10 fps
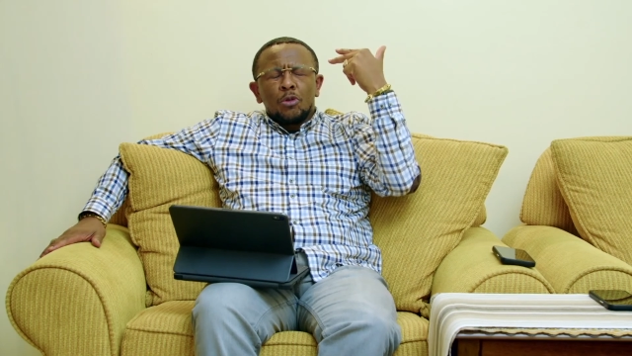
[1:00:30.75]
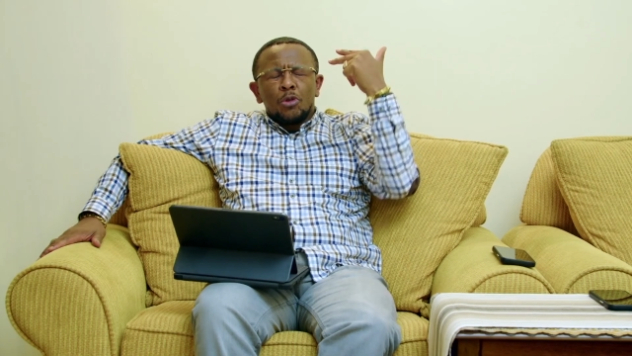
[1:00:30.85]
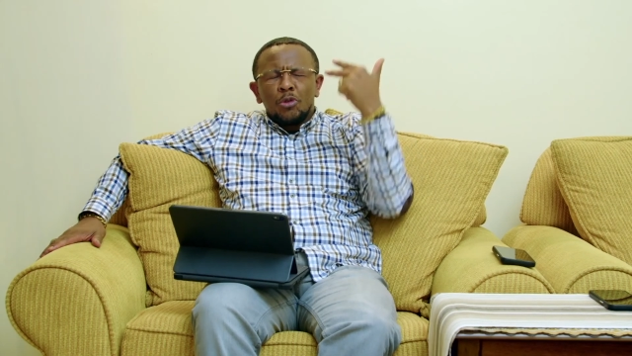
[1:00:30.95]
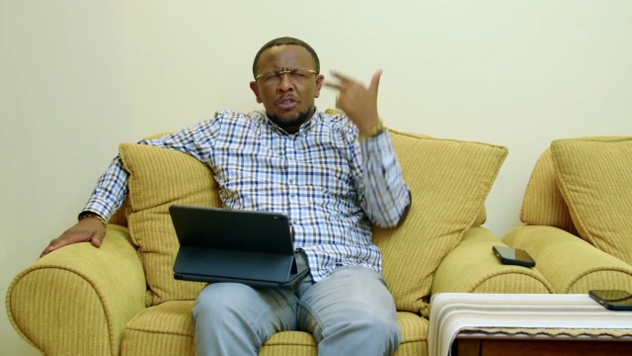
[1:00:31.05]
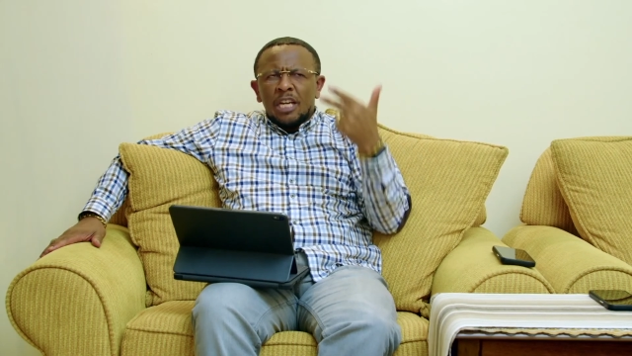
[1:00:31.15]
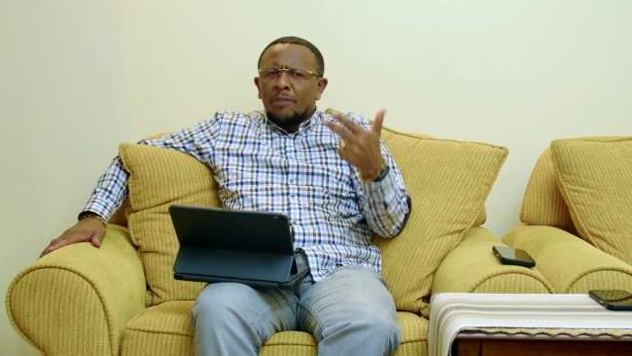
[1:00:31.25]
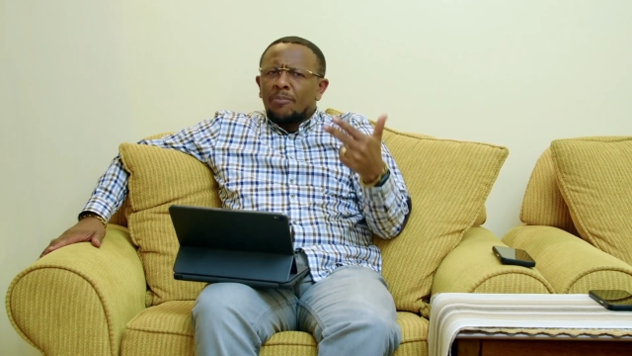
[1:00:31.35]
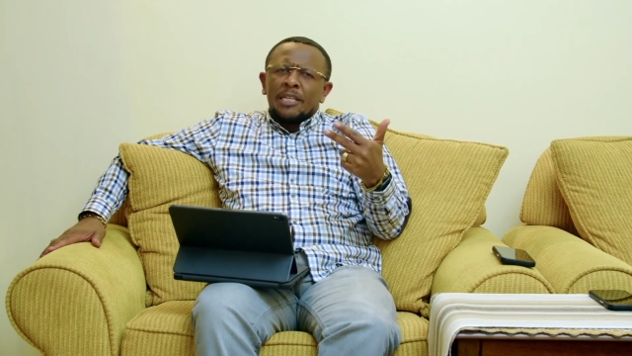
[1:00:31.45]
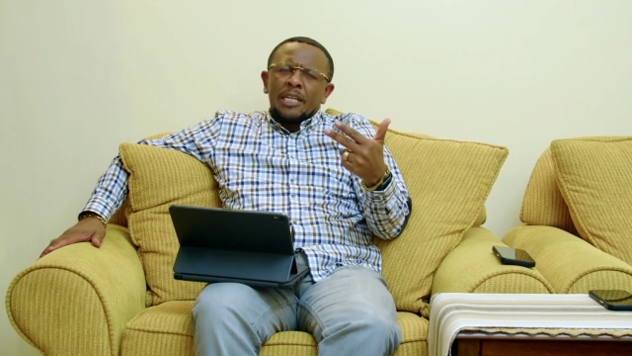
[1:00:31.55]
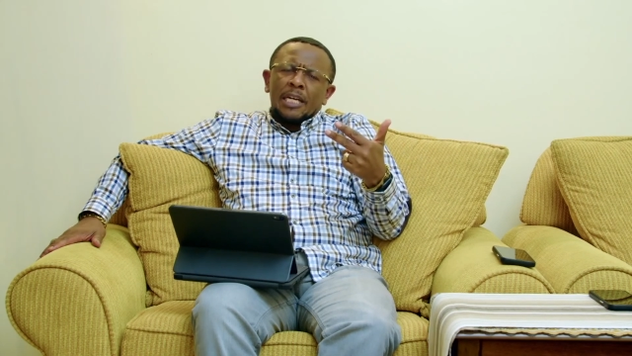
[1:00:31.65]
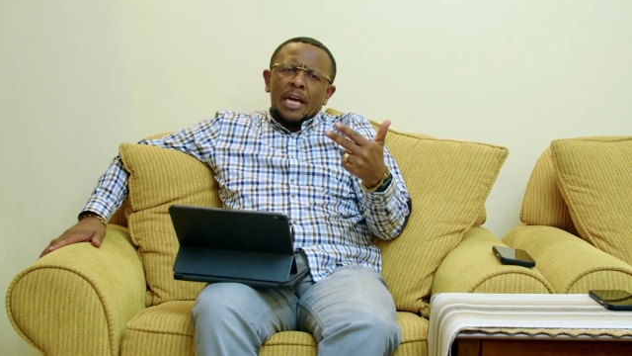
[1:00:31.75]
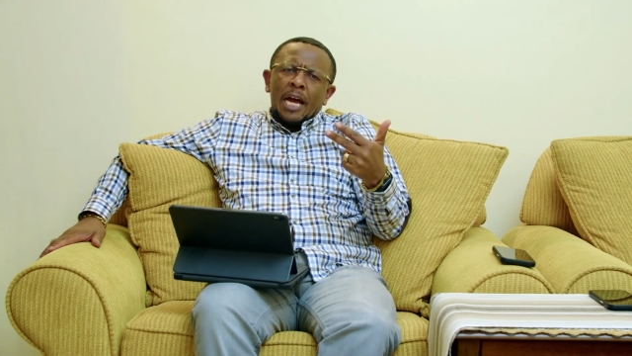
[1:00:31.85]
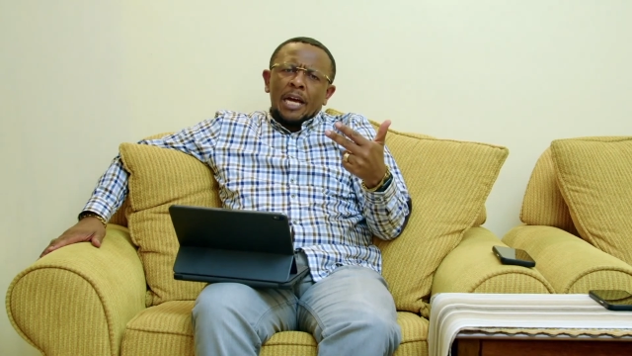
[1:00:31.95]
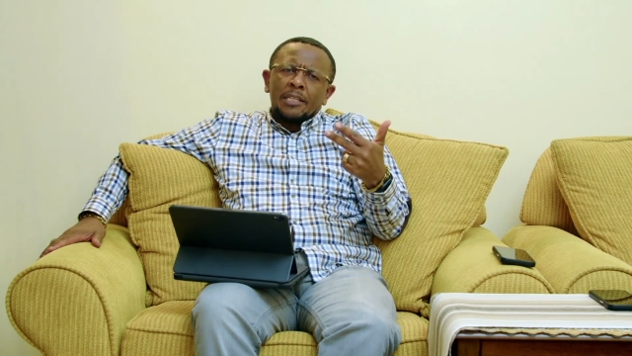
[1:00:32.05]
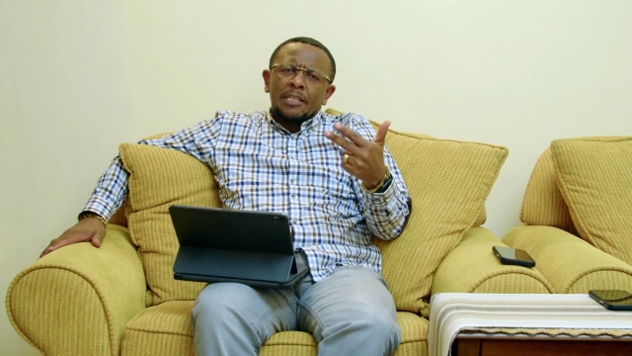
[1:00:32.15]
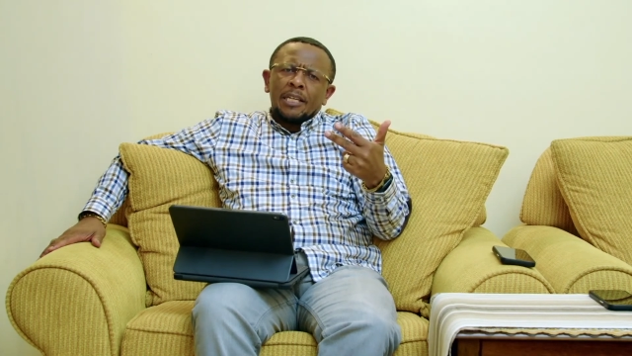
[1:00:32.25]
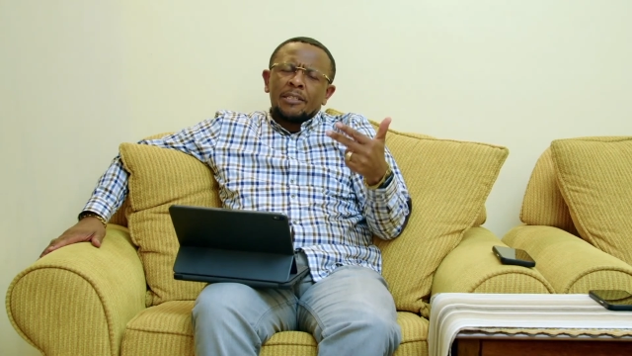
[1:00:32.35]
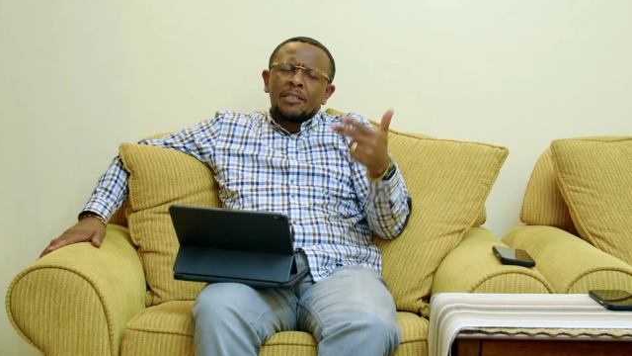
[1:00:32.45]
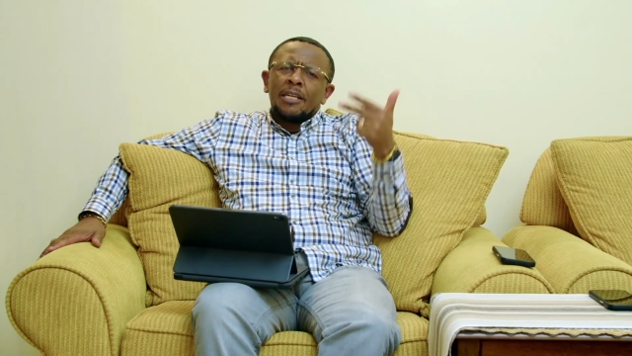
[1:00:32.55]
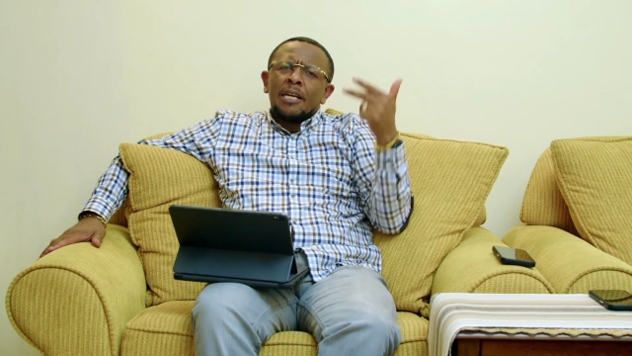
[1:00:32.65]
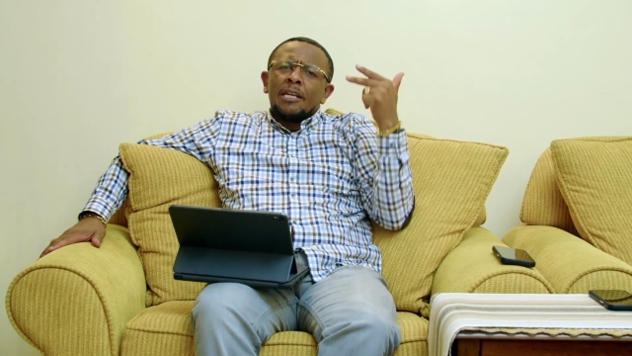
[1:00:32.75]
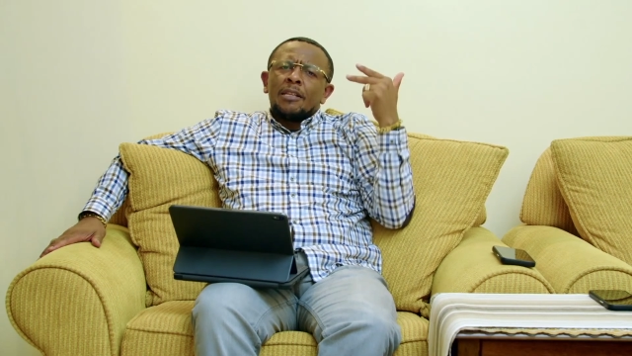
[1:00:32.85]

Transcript: use that particular access,